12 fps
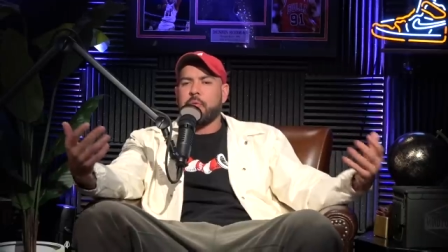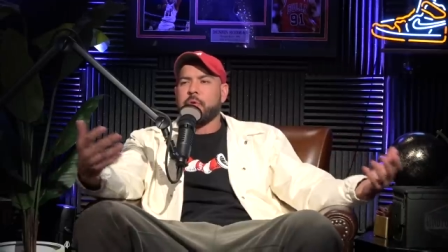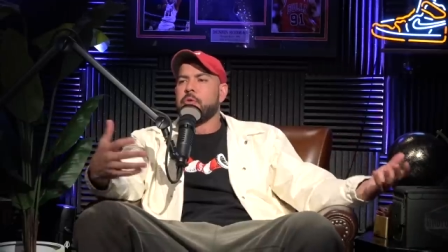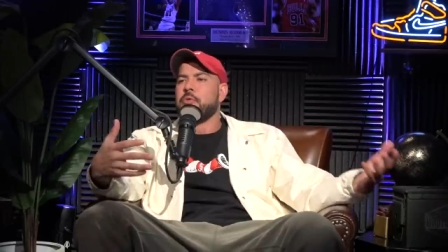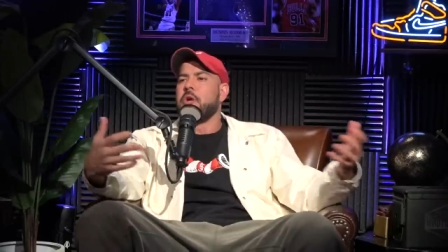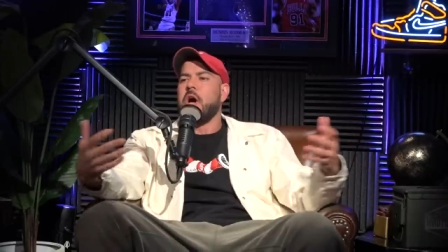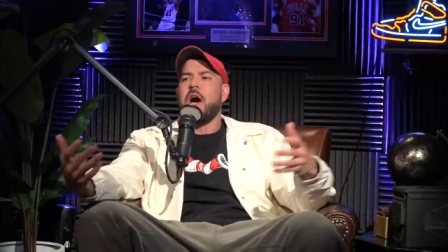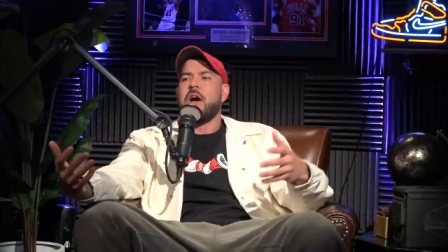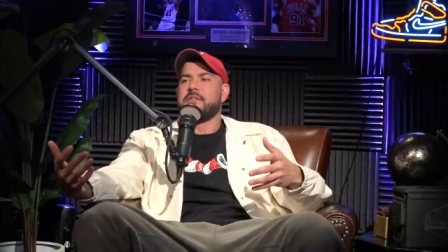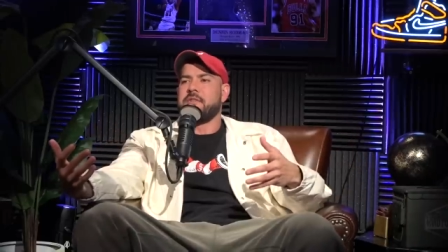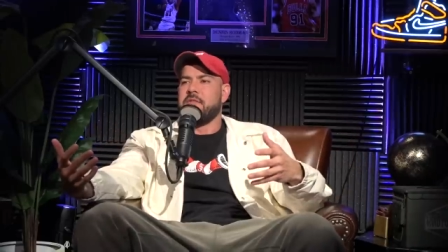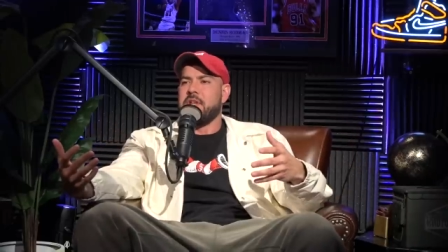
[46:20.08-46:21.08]
root
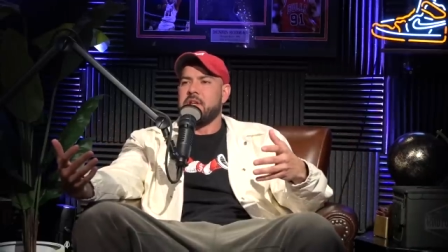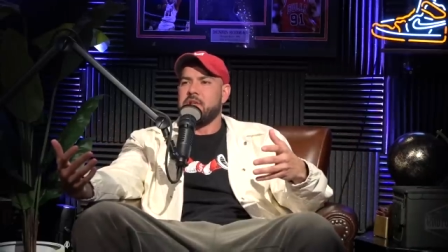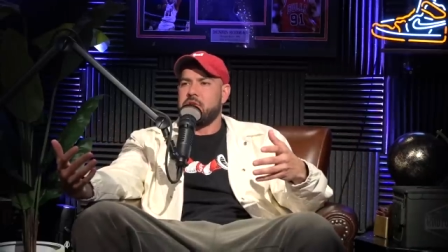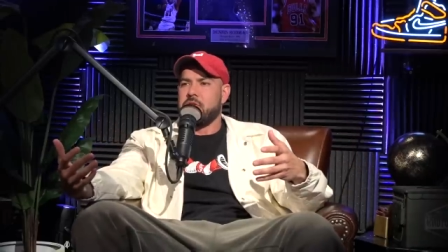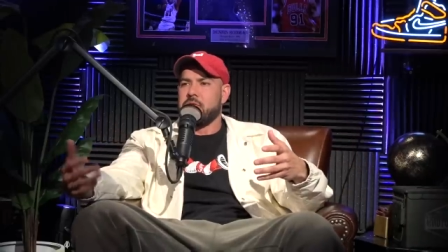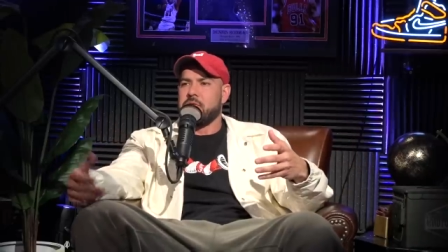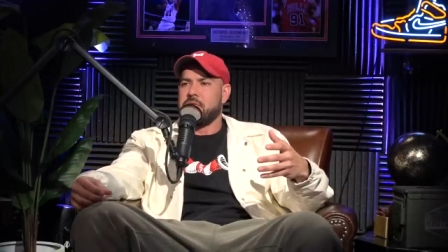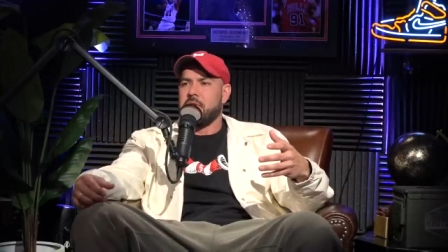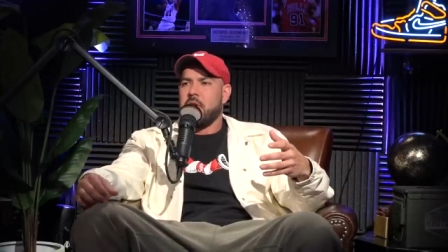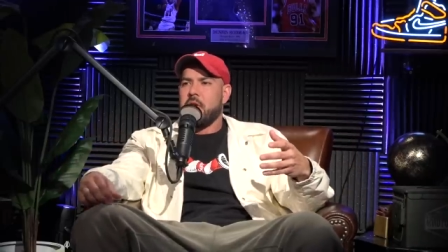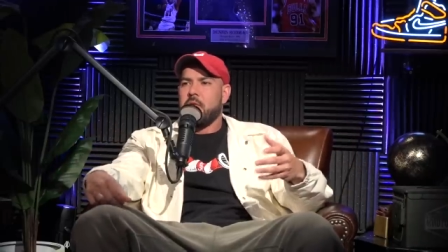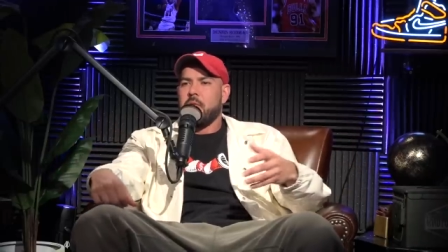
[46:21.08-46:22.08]
cause of the issues
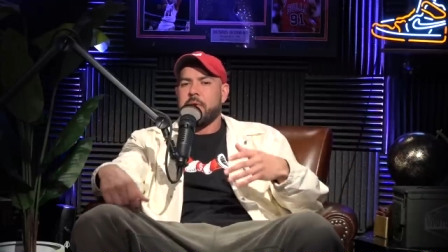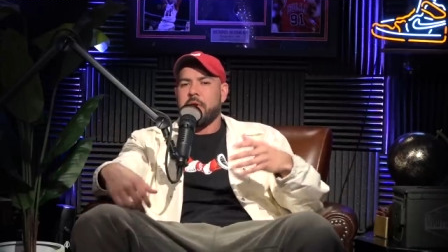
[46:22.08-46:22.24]
when we